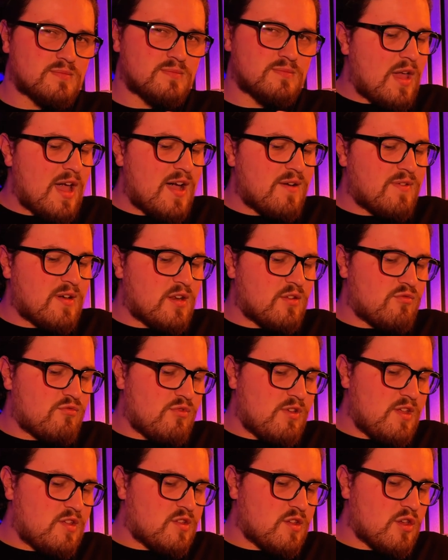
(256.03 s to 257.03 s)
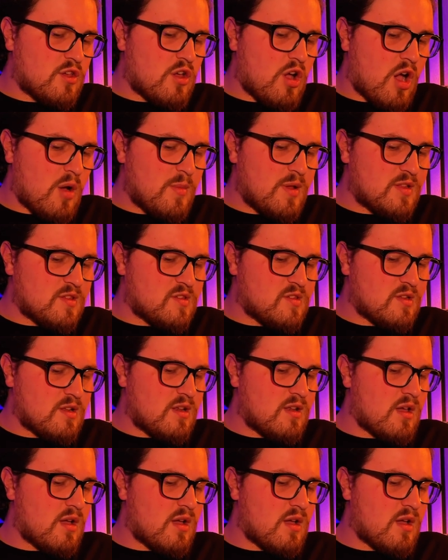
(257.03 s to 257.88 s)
We have had a recent comment